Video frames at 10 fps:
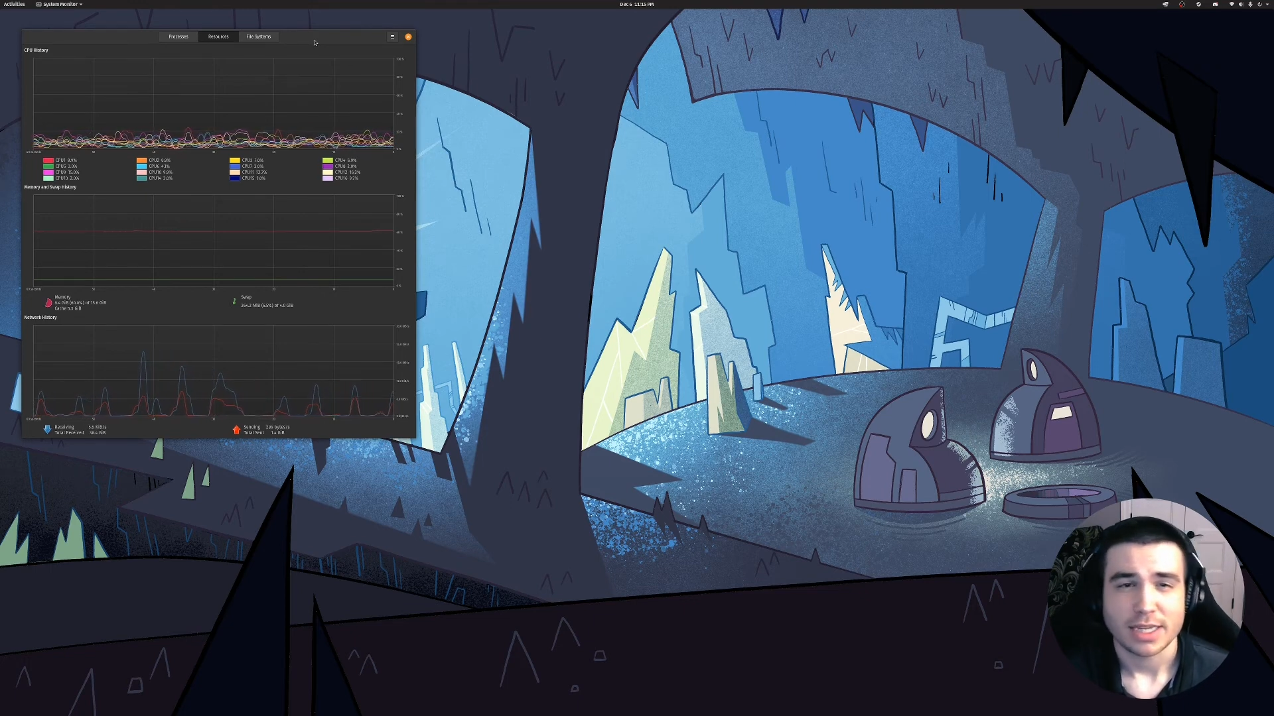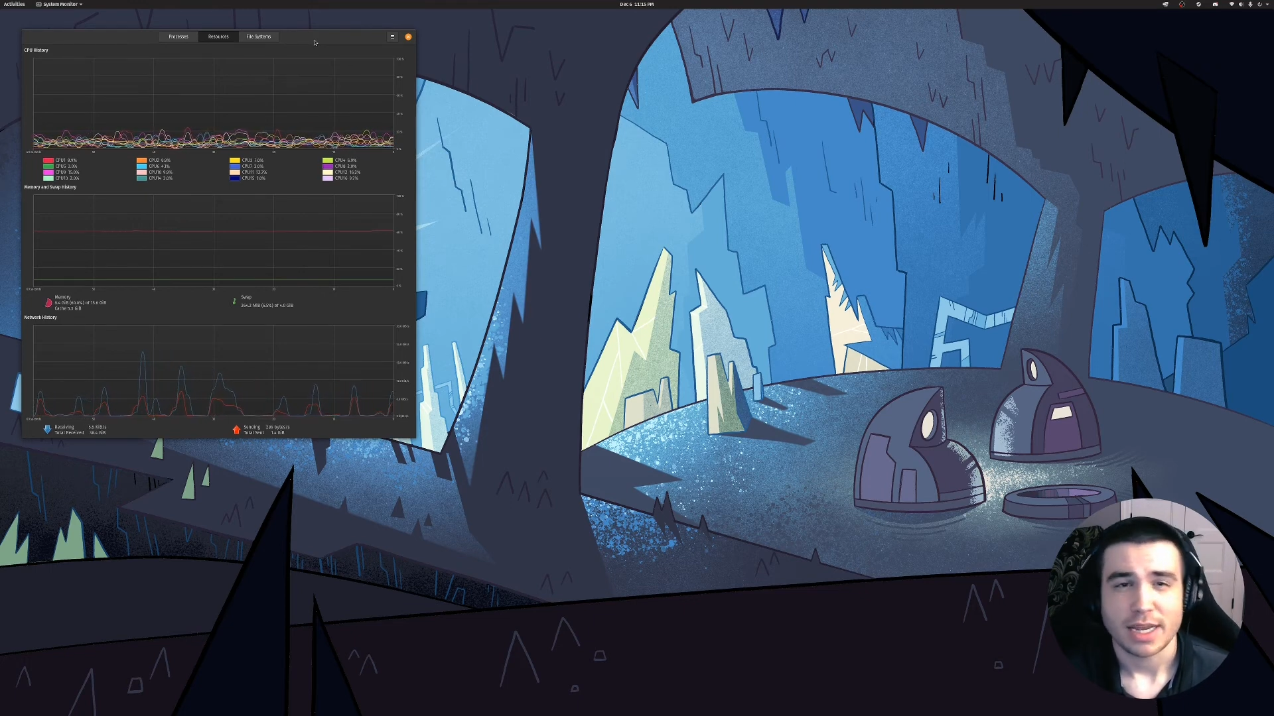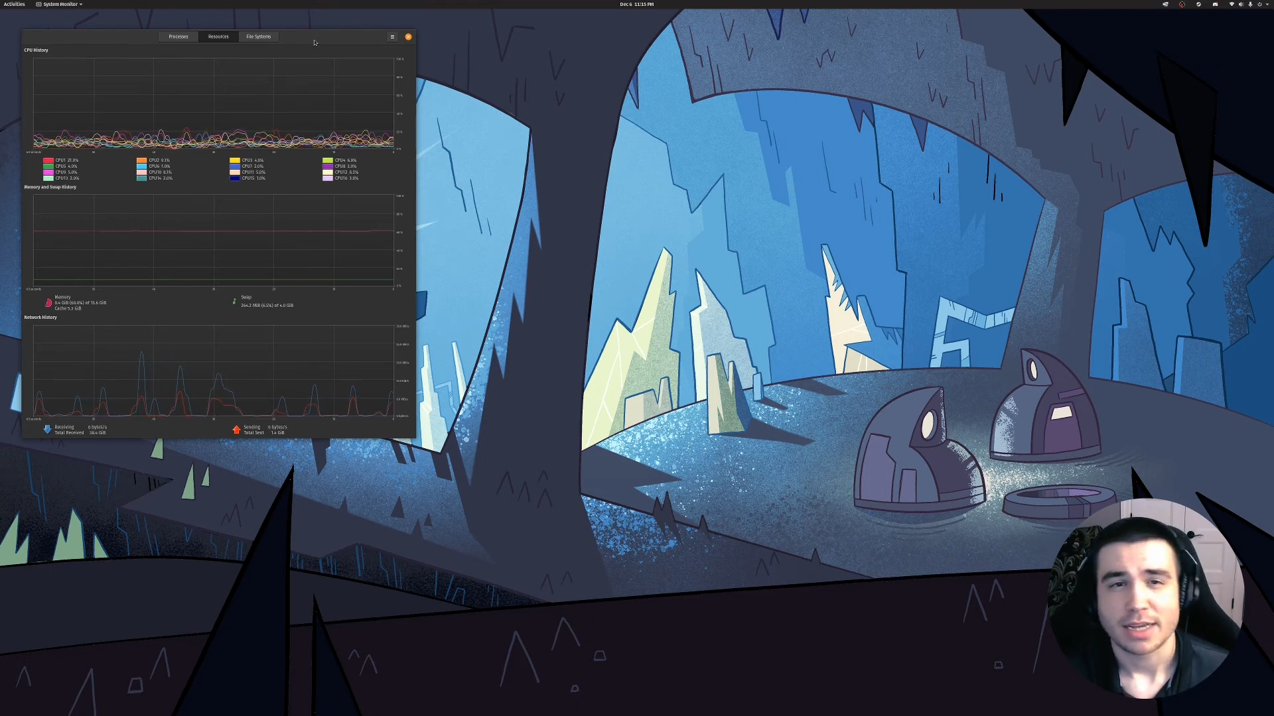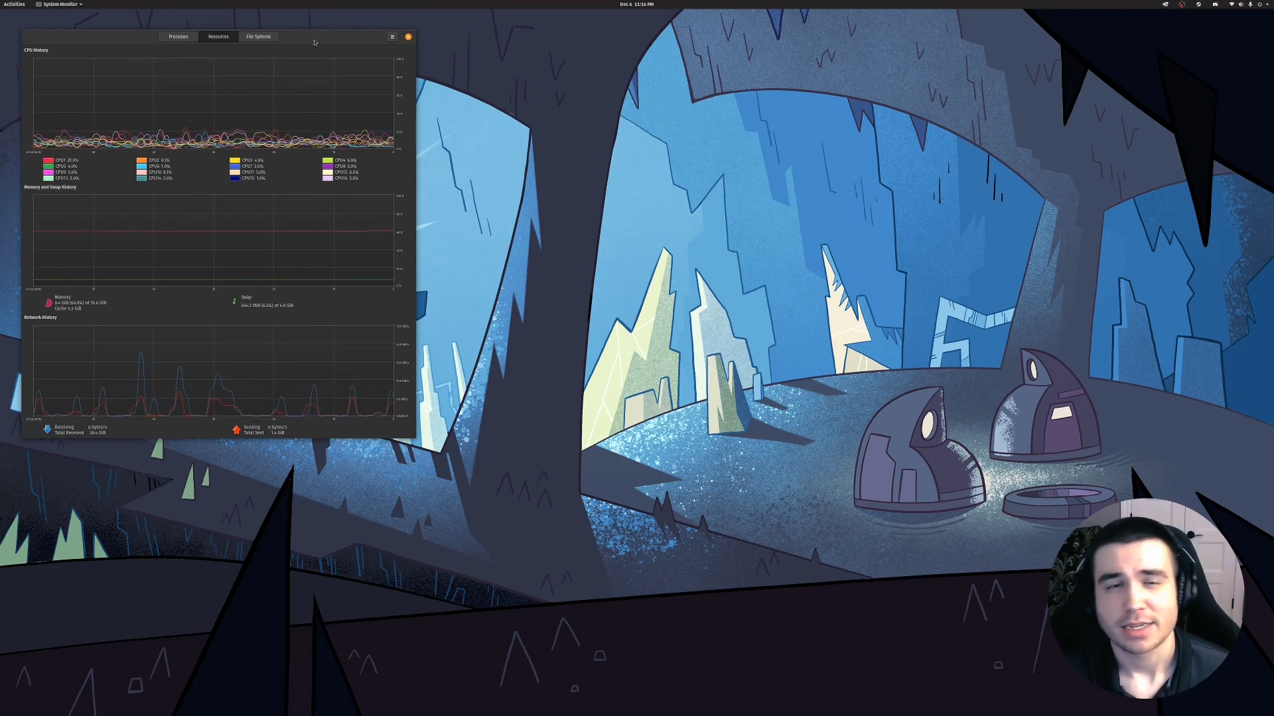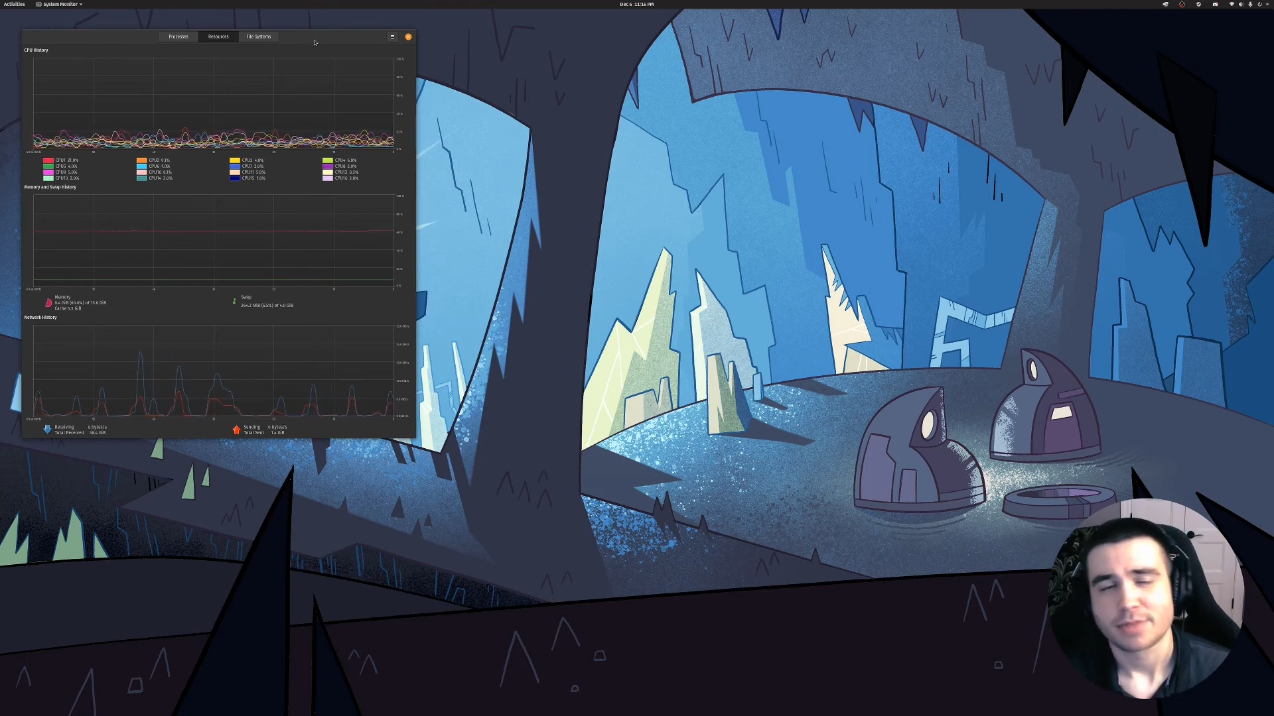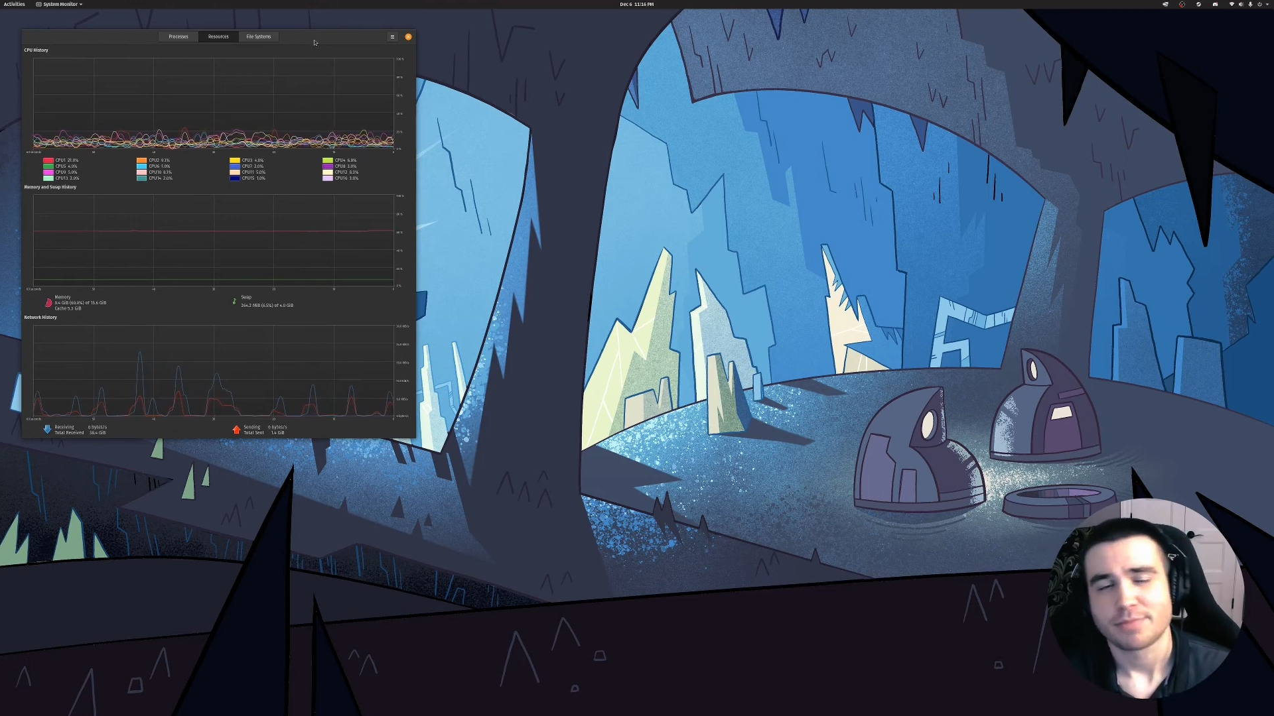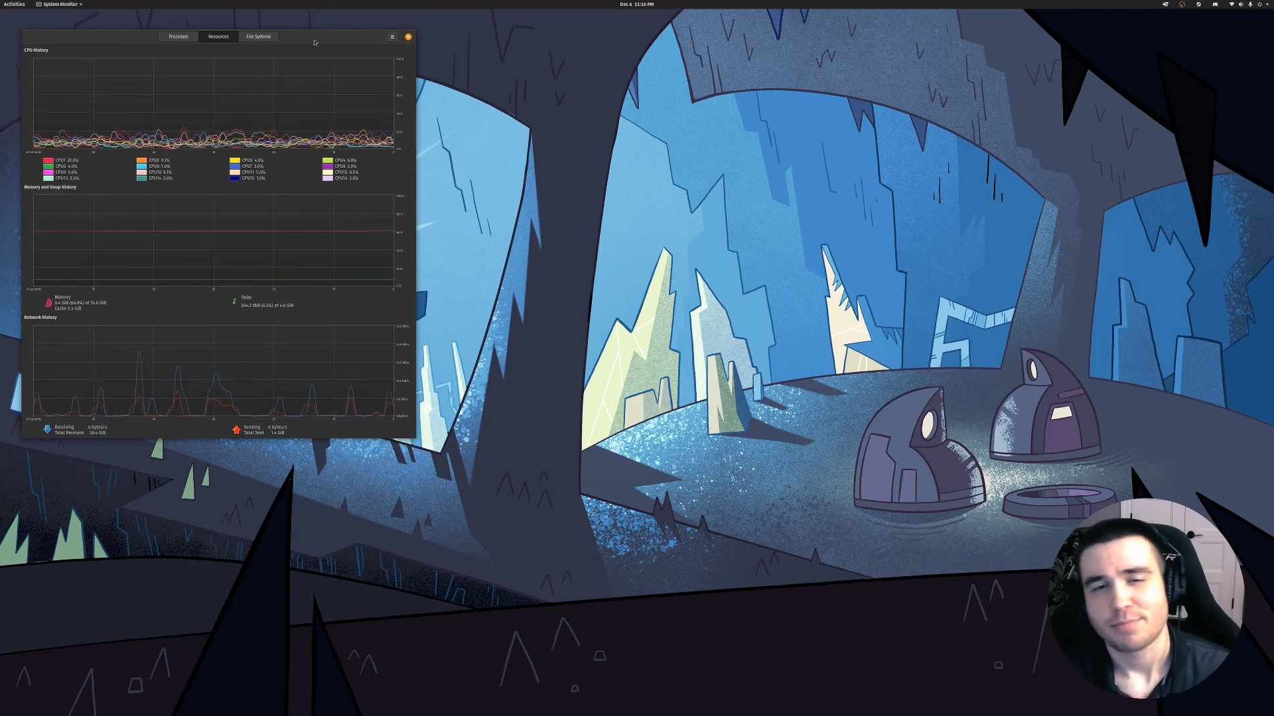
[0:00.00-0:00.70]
X